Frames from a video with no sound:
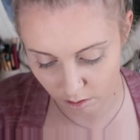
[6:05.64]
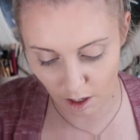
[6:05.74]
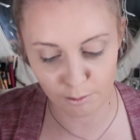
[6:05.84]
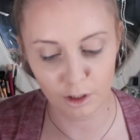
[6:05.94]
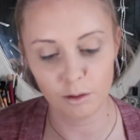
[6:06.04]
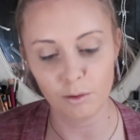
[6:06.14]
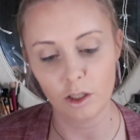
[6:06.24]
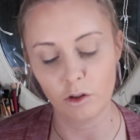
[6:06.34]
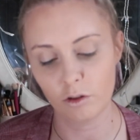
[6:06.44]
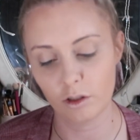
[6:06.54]
I'm going to be
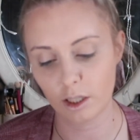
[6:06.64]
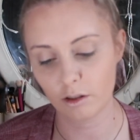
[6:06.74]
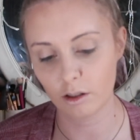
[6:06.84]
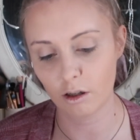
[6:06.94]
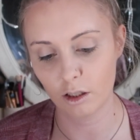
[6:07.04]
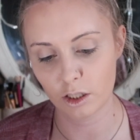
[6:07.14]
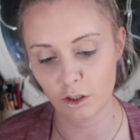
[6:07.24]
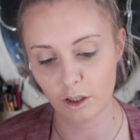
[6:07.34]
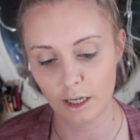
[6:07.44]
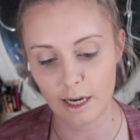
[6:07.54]
using to
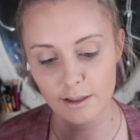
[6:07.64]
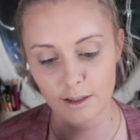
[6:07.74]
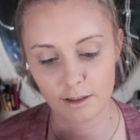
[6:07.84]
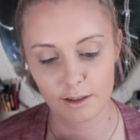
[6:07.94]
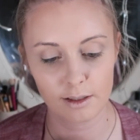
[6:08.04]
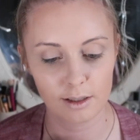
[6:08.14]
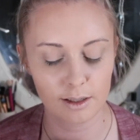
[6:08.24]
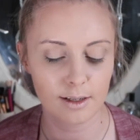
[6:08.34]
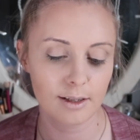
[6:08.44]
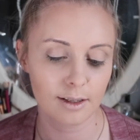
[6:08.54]
contour
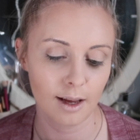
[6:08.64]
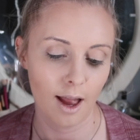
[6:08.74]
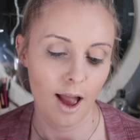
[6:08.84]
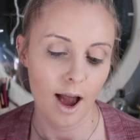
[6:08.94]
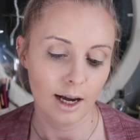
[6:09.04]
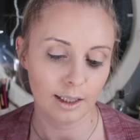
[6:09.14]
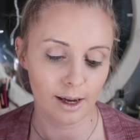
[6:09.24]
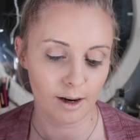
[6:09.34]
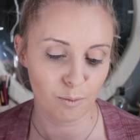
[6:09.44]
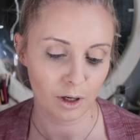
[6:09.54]
Essence's
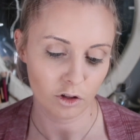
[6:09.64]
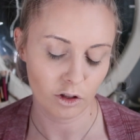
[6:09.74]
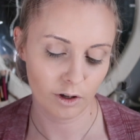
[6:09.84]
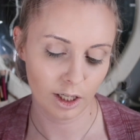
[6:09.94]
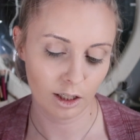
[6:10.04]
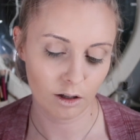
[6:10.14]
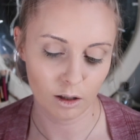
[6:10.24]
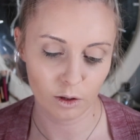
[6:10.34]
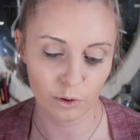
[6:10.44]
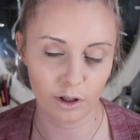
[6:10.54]
Get Picture Ready
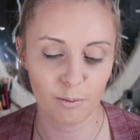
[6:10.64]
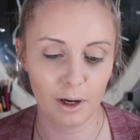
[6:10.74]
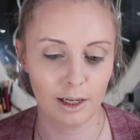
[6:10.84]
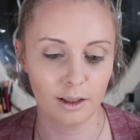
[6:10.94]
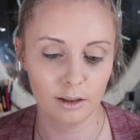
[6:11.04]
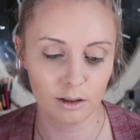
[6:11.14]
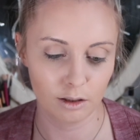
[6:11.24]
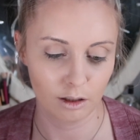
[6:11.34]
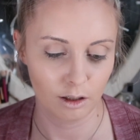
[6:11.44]
Contouring Palette.